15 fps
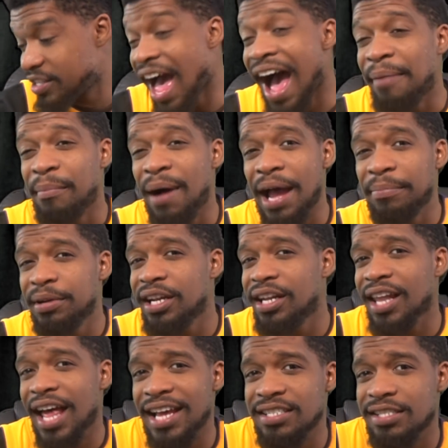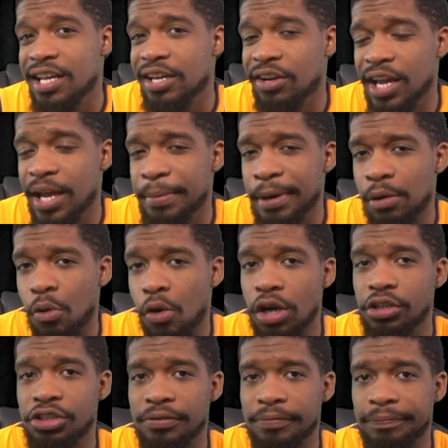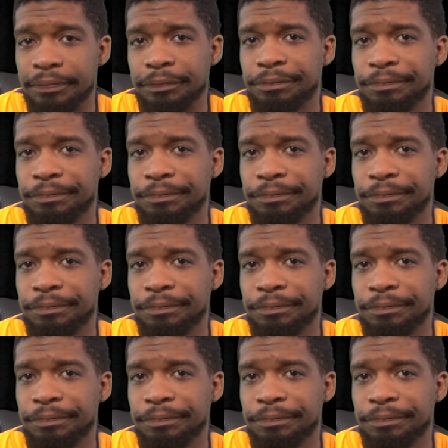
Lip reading: that might be the last Laker game I watch.